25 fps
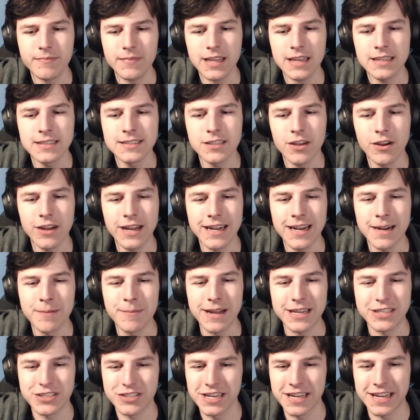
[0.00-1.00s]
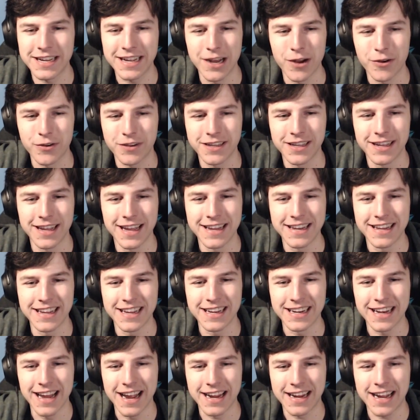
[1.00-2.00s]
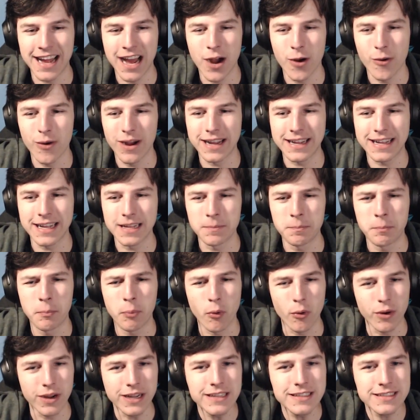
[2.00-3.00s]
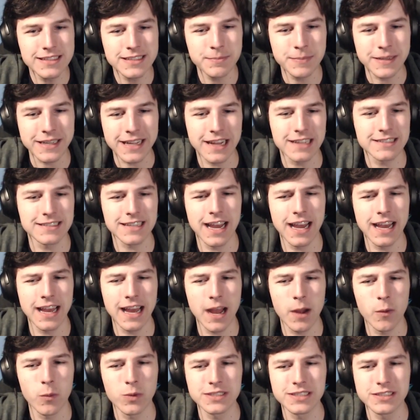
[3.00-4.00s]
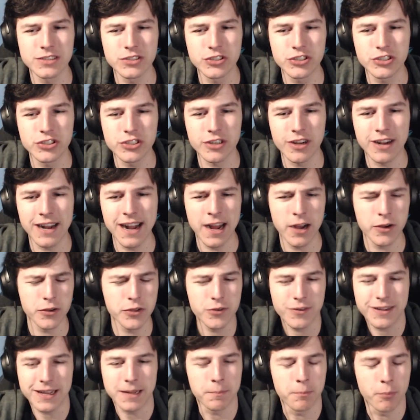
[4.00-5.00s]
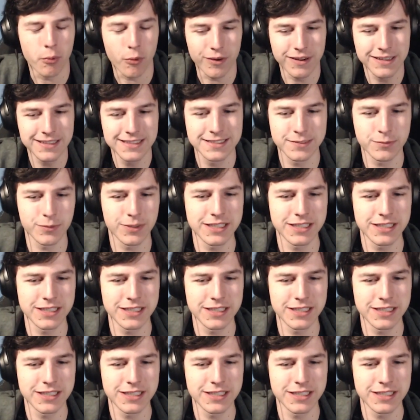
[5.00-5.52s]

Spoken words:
So here I'm actually calculating like how I get points because I wasn't sure how you get points.